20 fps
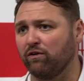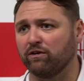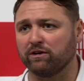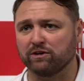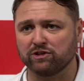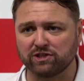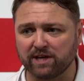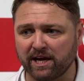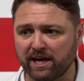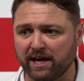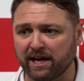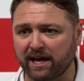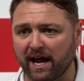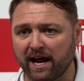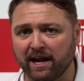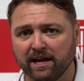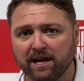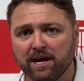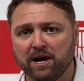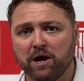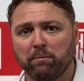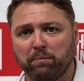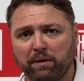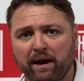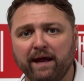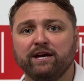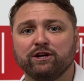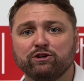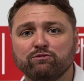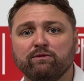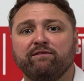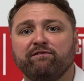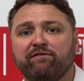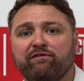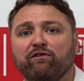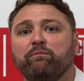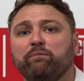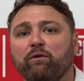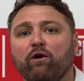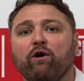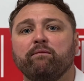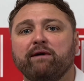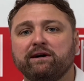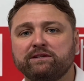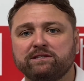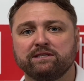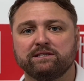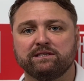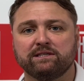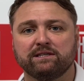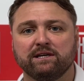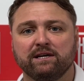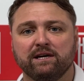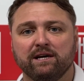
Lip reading: and I'll say it again. Players win football matches.